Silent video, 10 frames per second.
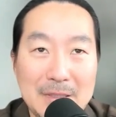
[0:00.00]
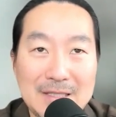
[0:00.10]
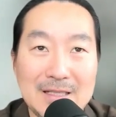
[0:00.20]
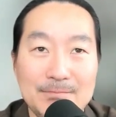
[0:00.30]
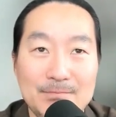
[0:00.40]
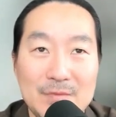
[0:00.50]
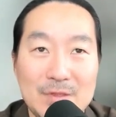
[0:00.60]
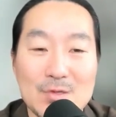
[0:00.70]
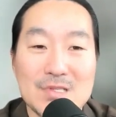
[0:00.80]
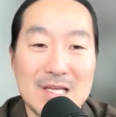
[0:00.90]
But then
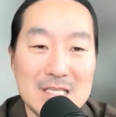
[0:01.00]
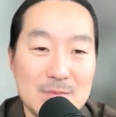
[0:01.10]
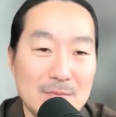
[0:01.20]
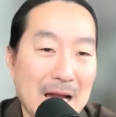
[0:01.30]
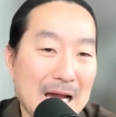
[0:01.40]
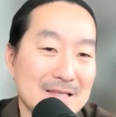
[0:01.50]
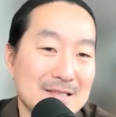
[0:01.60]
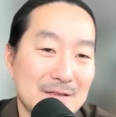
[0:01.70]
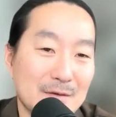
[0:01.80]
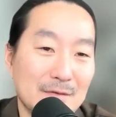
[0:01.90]
those tend to be
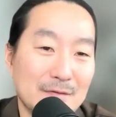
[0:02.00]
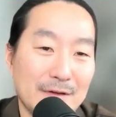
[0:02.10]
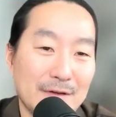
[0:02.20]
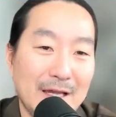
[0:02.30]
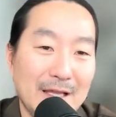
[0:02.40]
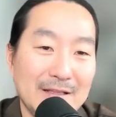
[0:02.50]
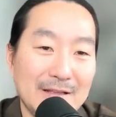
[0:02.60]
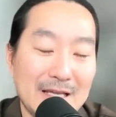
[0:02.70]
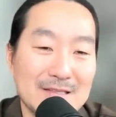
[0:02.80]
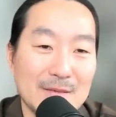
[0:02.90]
passive.
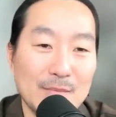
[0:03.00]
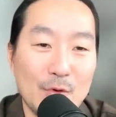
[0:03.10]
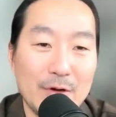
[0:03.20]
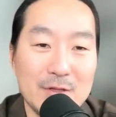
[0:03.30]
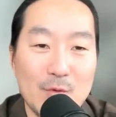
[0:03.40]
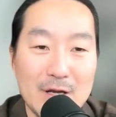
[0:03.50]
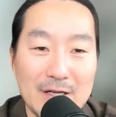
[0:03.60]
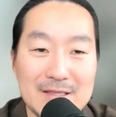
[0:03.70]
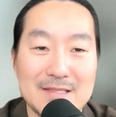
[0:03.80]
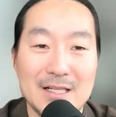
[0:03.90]
And at some point, you want to
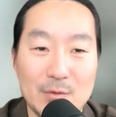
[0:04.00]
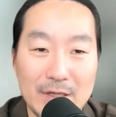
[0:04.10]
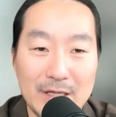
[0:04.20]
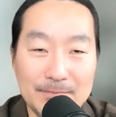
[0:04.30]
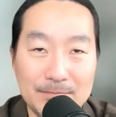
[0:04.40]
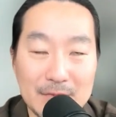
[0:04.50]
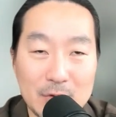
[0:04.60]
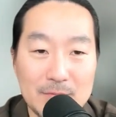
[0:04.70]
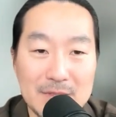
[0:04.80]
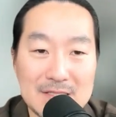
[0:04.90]
accelerate
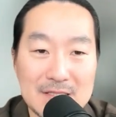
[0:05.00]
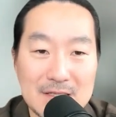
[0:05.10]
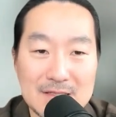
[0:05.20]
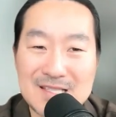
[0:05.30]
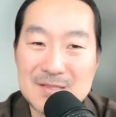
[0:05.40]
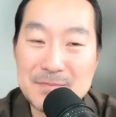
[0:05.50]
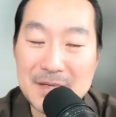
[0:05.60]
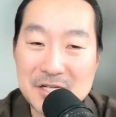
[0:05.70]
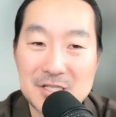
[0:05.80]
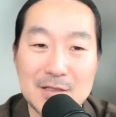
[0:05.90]
your business,
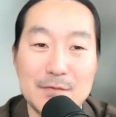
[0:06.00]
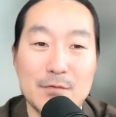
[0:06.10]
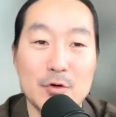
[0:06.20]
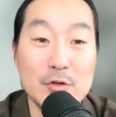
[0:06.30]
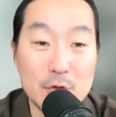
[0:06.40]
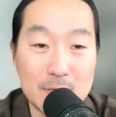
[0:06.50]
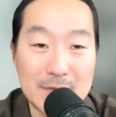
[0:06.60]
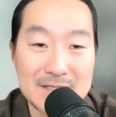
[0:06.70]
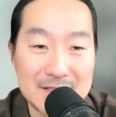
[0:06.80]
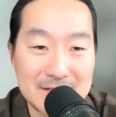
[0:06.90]
especially for new
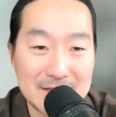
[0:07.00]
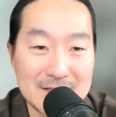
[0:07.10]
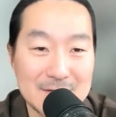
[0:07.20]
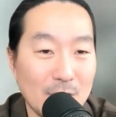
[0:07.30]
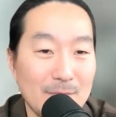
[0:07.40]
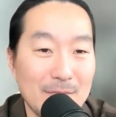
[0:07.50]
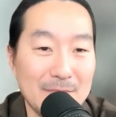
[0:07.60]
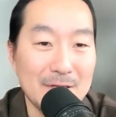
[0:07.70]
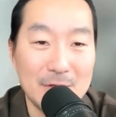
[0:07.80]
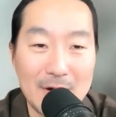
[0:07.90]
businesses where
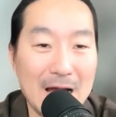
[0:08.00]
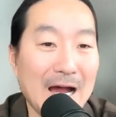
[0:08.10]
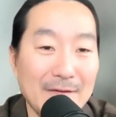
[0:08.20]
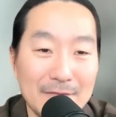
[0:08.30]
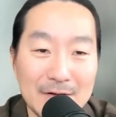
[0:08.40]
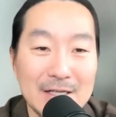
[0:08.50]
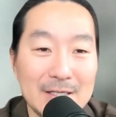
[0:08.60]
maybe you don't have,